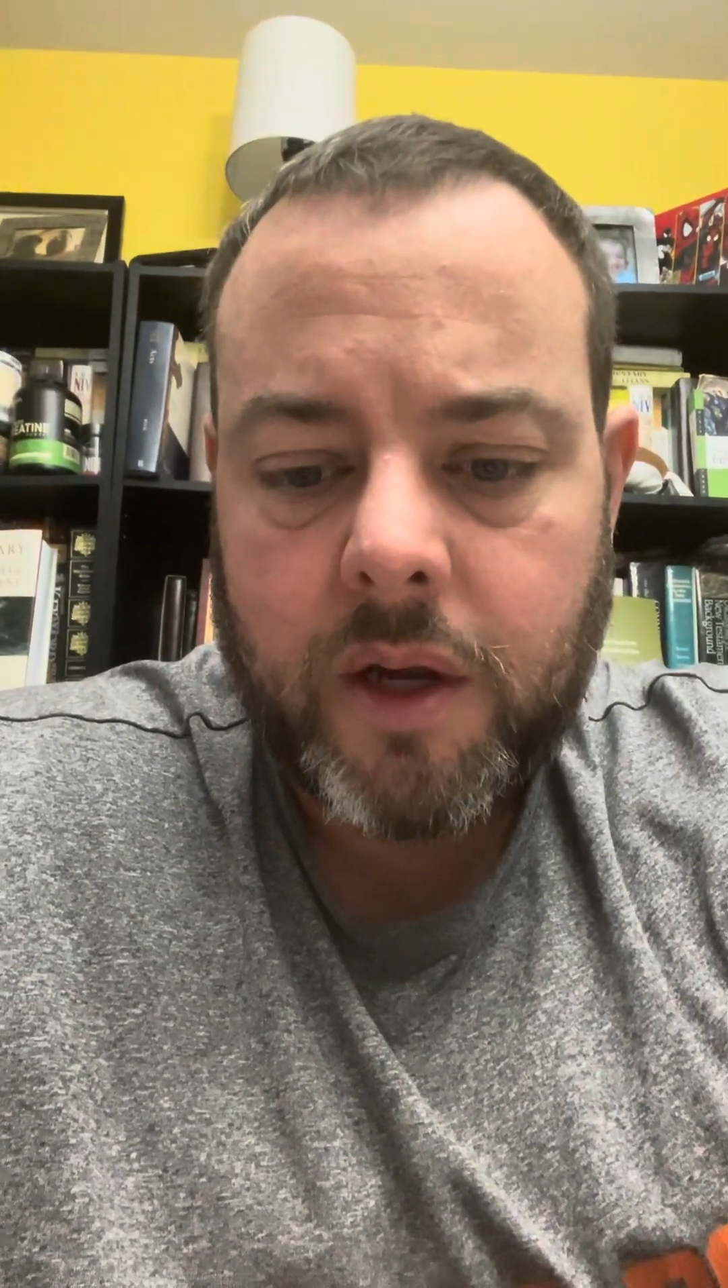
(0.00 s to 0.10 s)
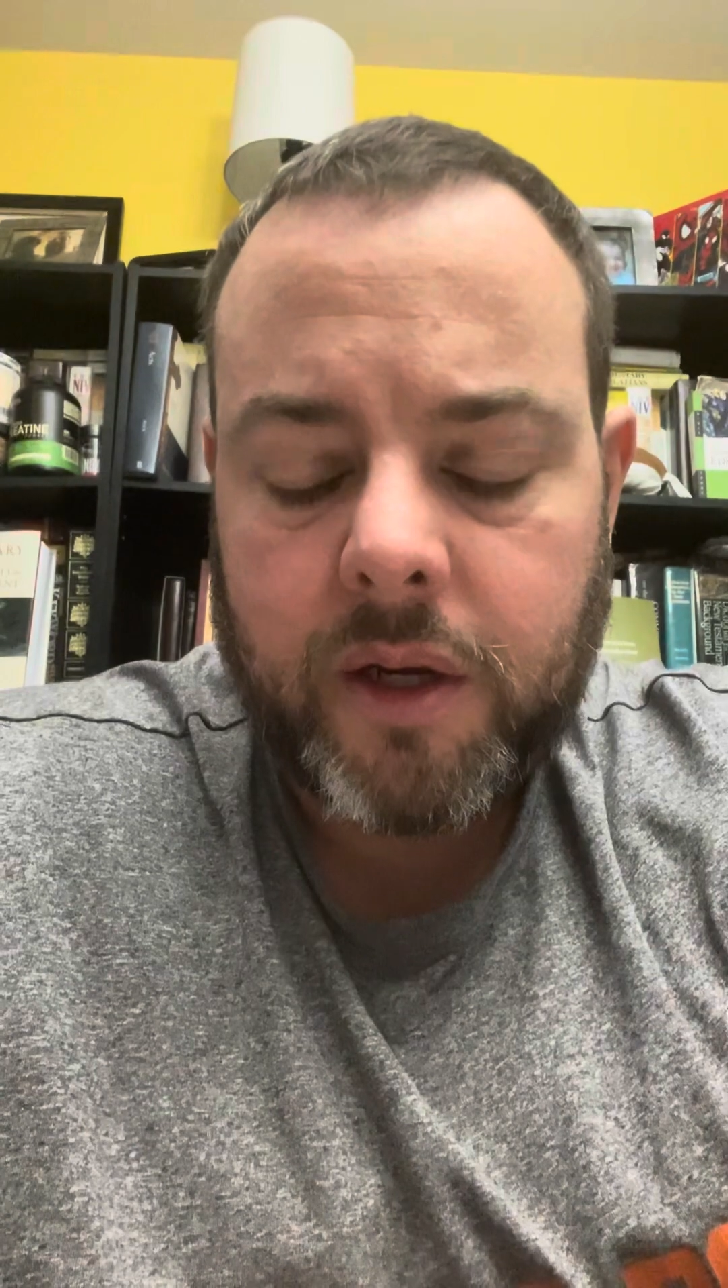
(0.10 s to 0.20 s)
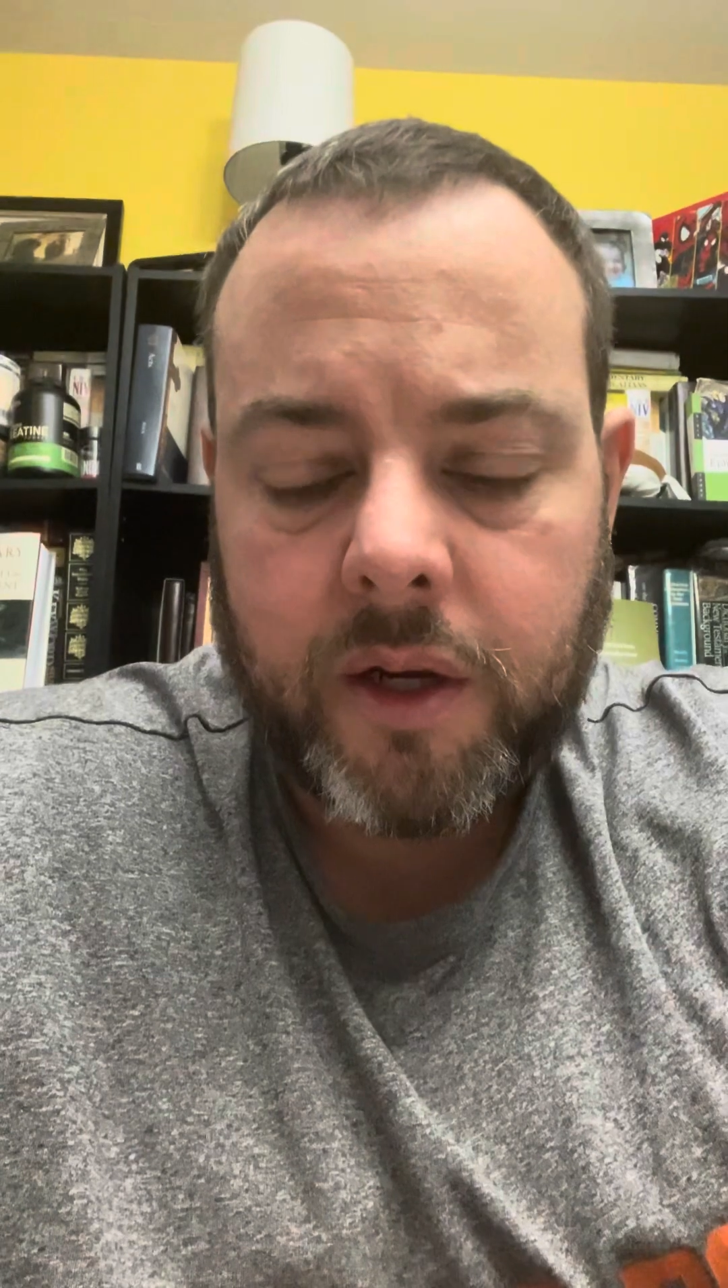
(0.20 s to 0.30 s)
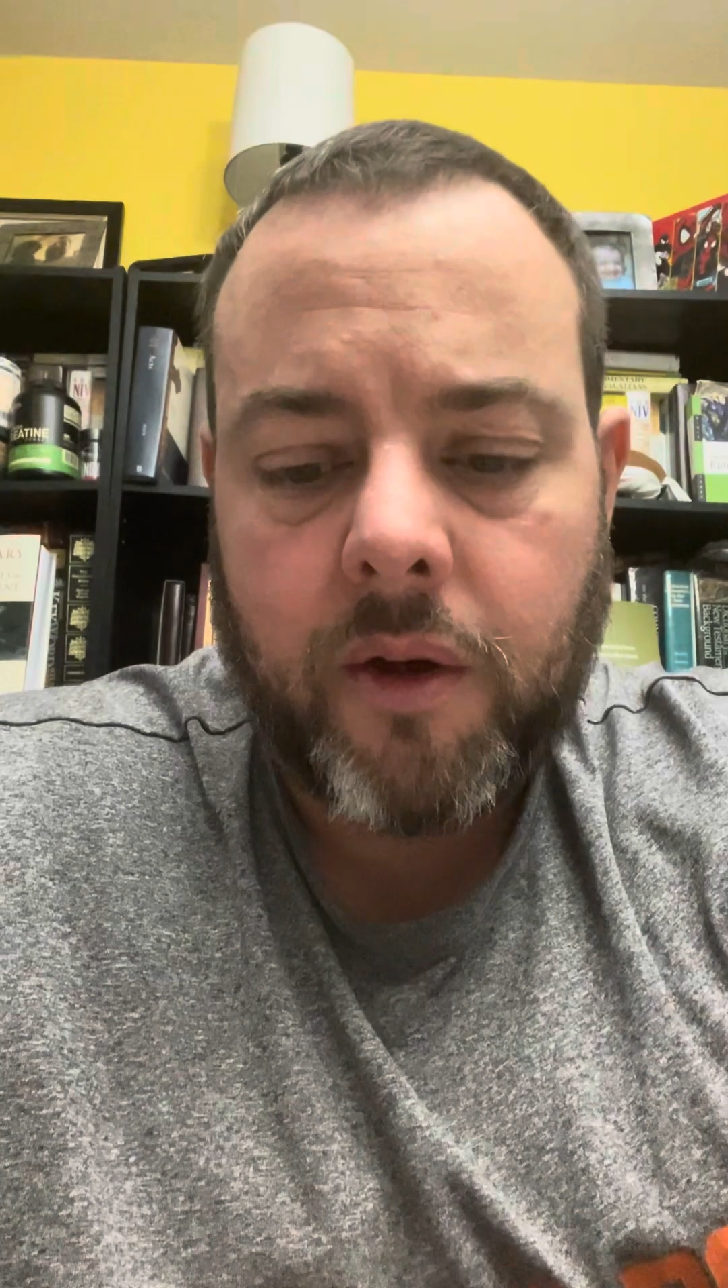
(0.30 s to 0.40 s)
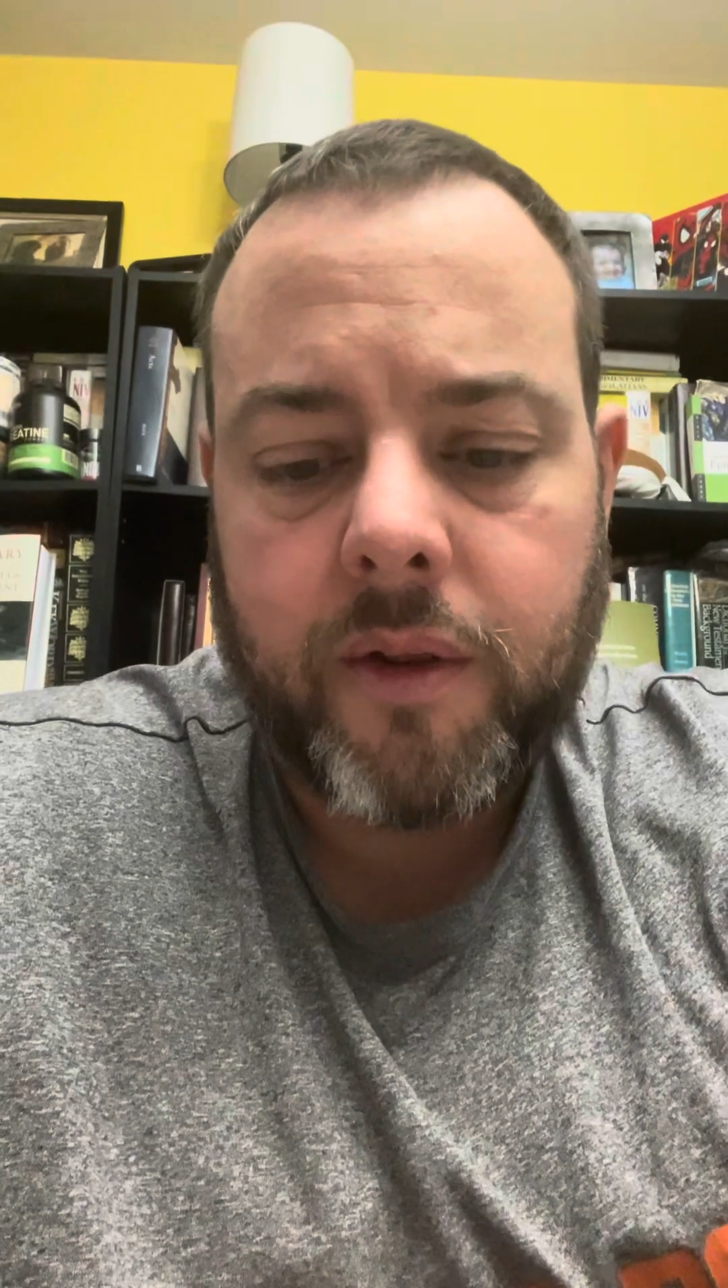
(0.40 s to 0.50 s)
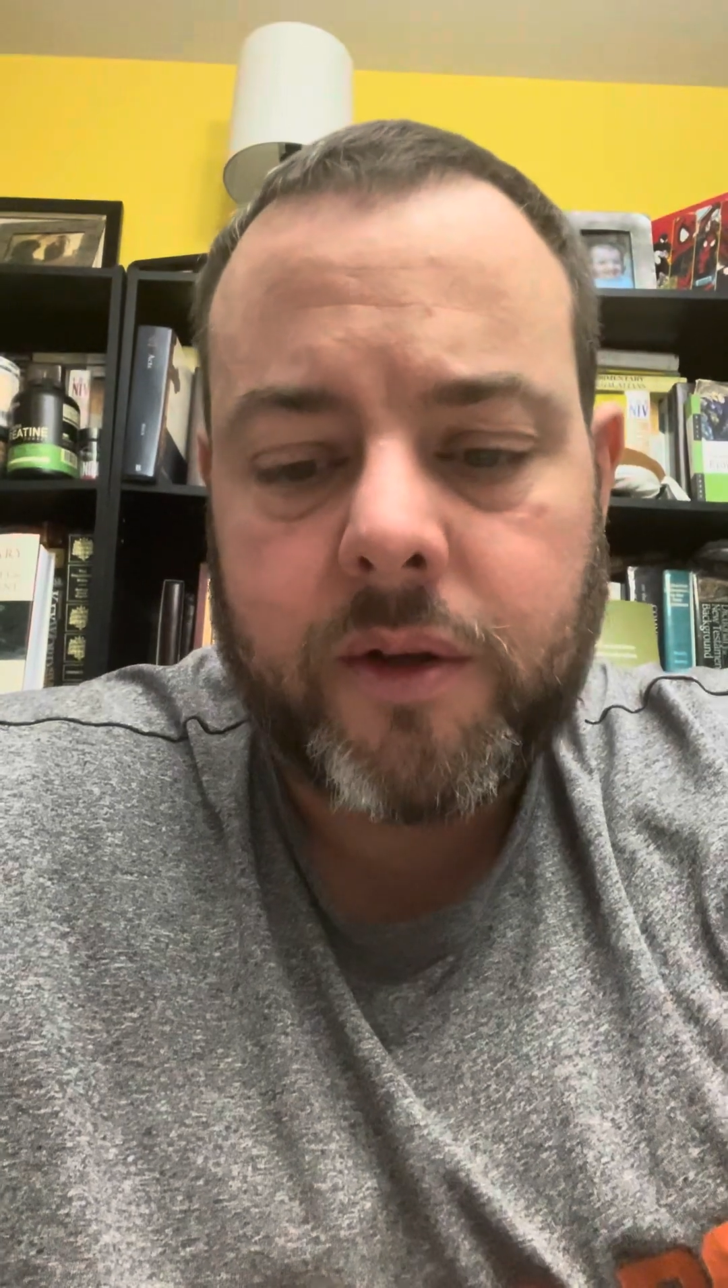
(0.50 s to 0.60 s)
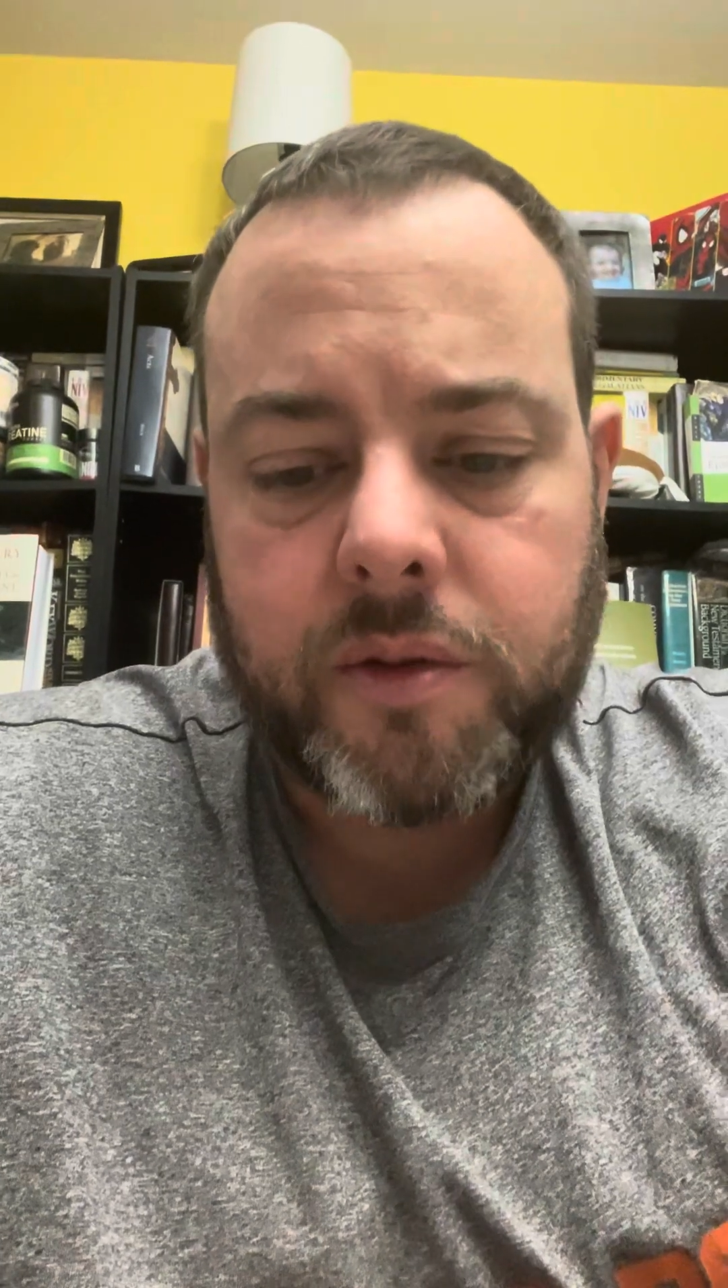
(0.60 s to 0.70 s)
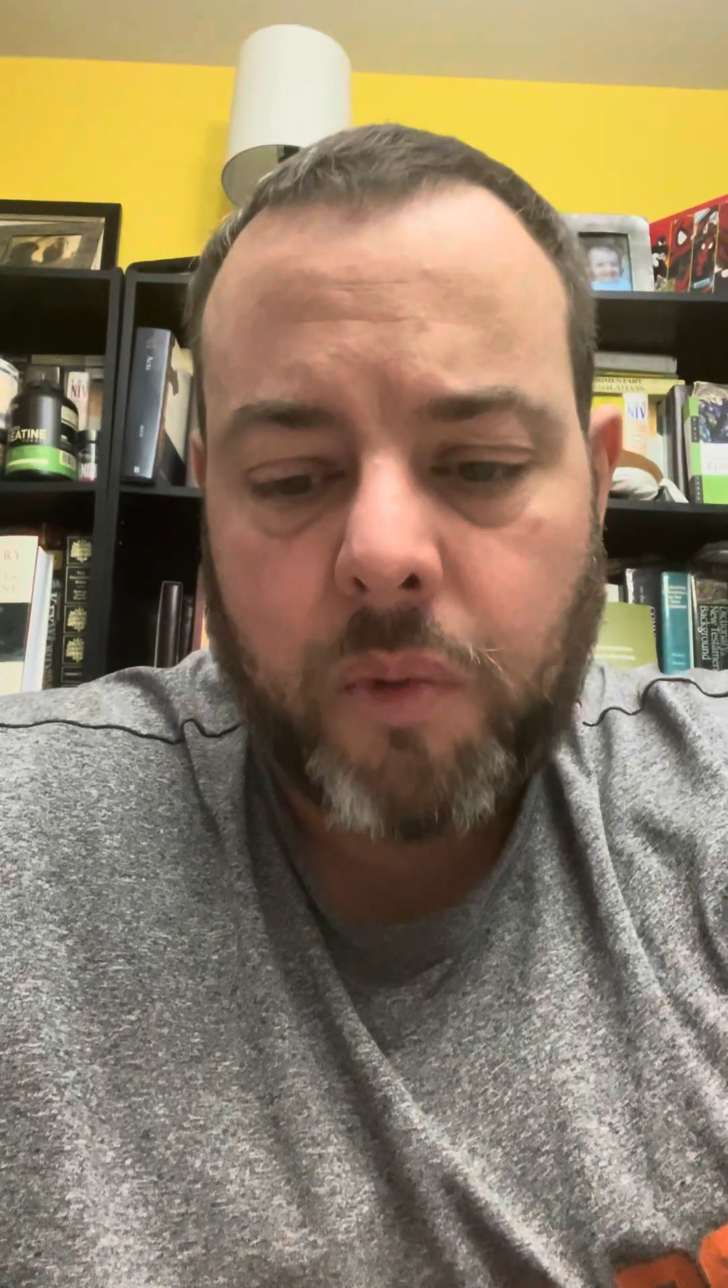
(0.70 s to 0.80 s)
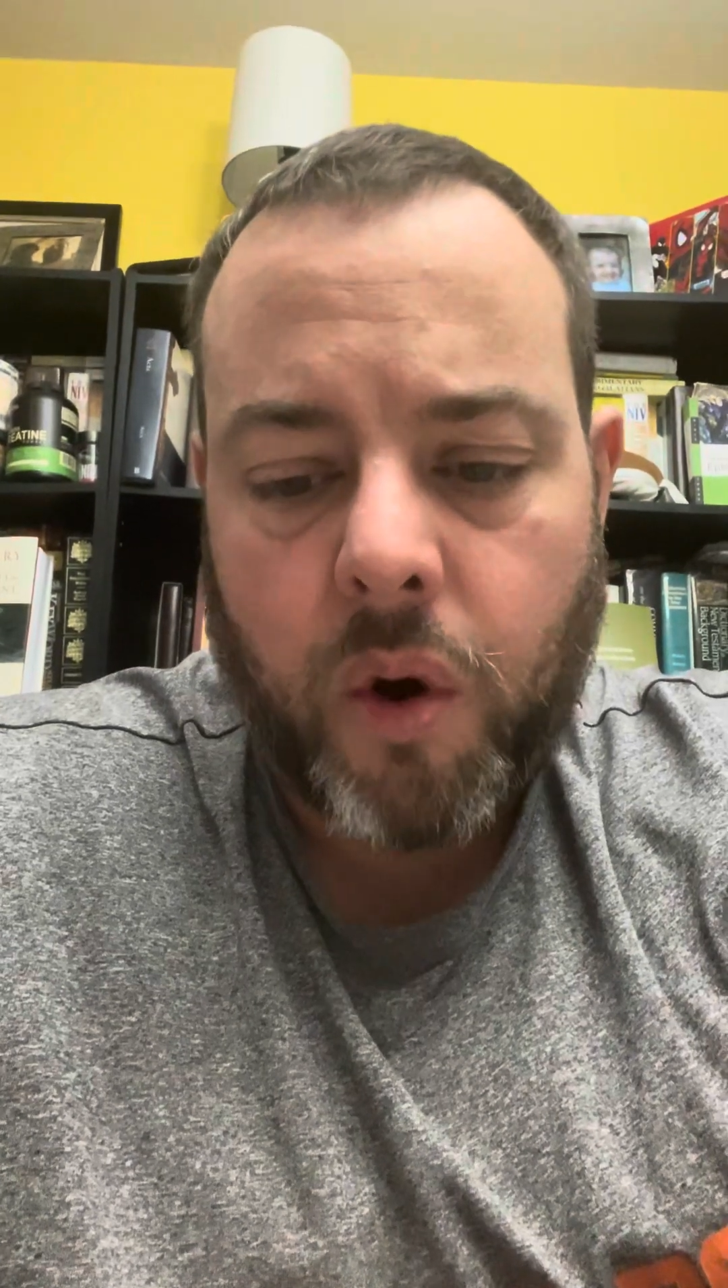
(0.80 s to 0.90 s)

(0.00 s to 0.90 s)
You know there's some